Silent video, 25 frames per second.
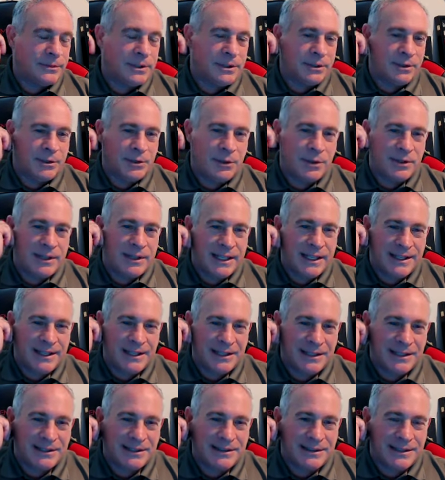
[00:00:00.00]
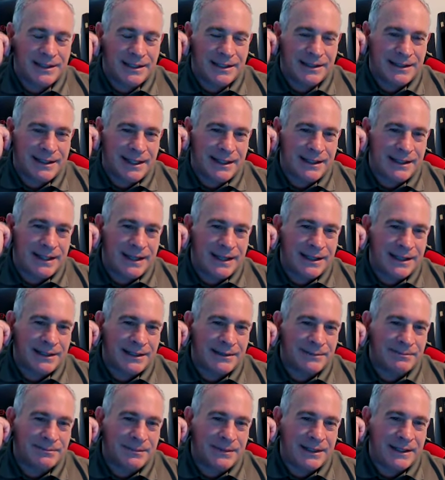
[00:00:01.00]
what do you call that? Uh, that that
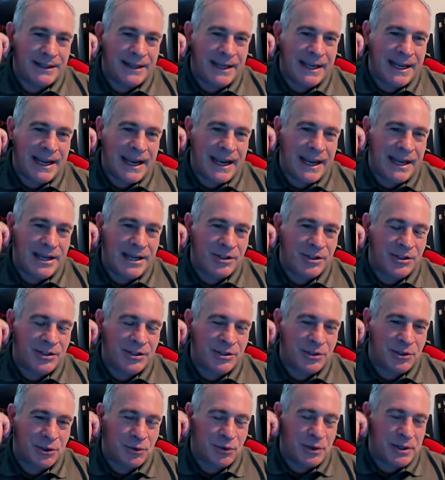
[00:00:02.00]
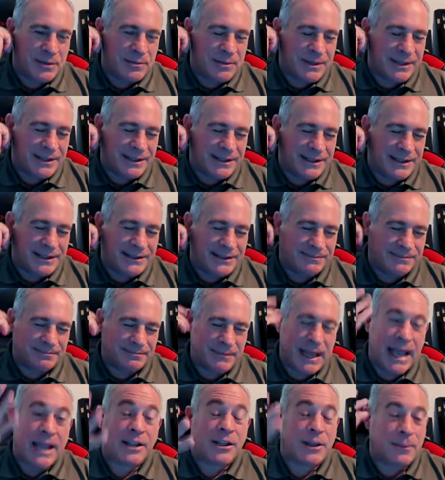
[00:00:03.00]
um, a- Asian treatment,
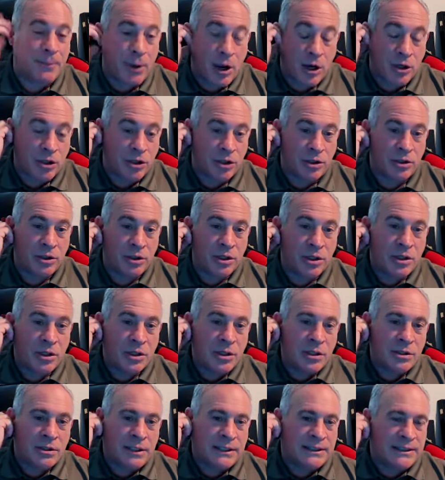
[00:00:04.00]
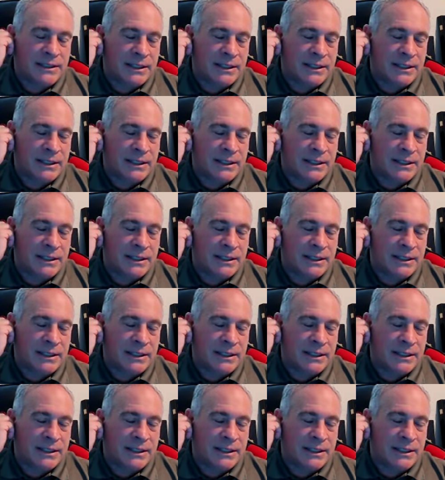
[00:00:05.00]
um, acupuncture they